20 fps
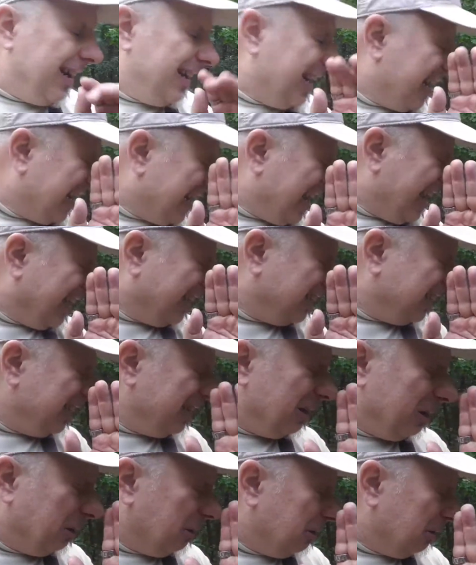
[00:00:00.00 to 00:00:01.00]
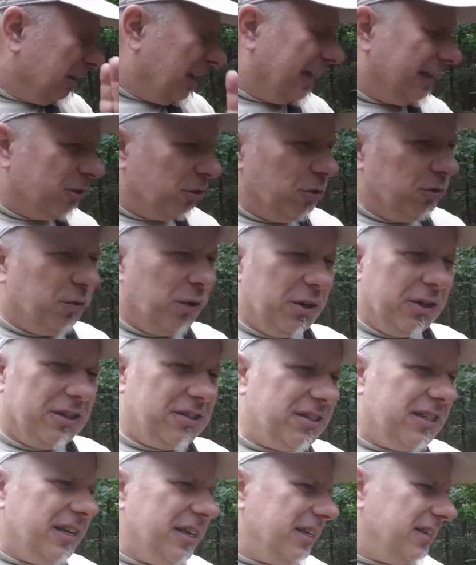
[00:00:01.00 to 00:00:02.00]
neglecting, oh, I don't want
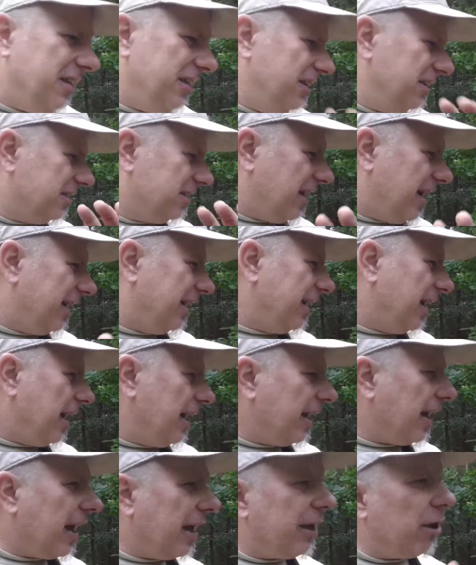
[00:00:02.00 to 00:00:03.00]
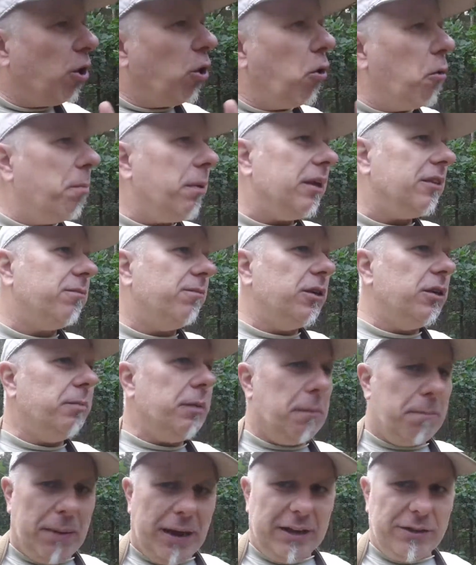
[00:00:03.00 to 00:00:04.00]
to see this, I hope it will
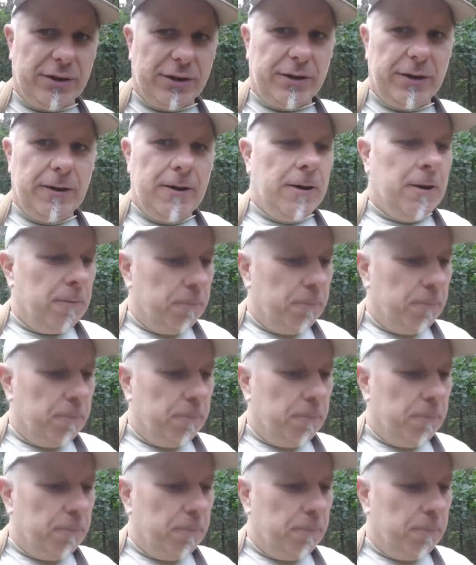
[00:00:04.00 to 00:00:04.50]
be better.